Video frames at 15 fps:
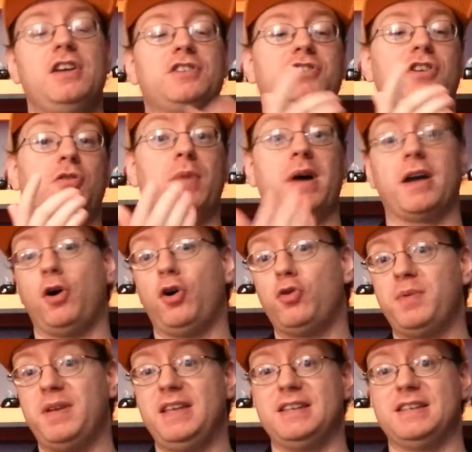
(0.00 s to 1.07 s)
So my
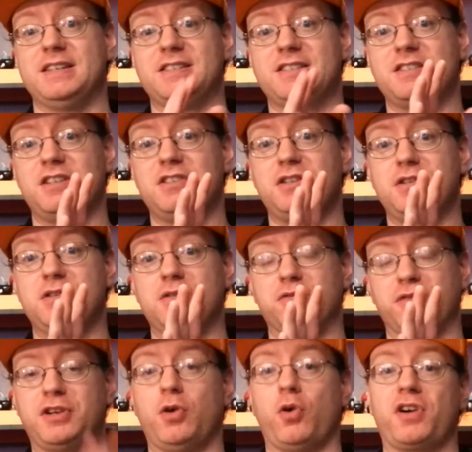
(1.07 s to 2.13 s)
hope is to
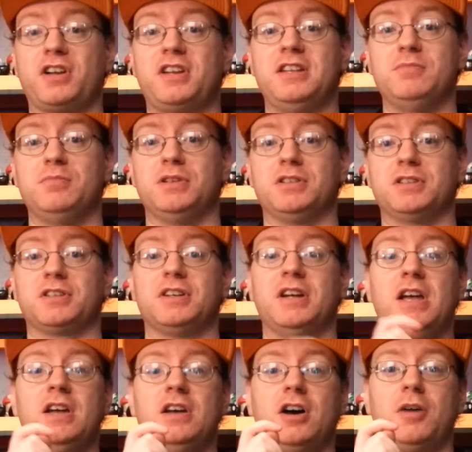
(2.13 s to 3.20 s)
record a team builder,
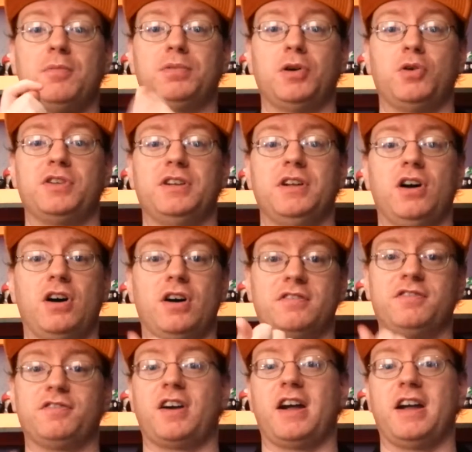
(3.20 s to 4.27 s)
upload it
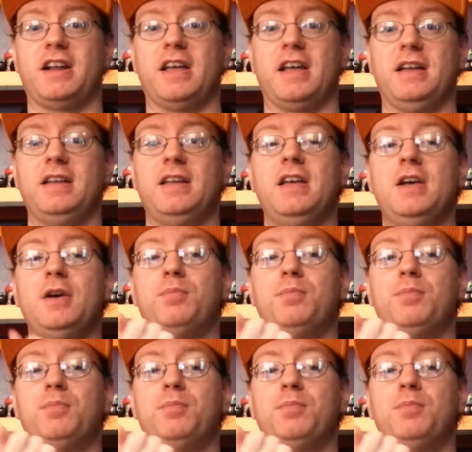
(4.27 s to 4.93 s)
on Friday,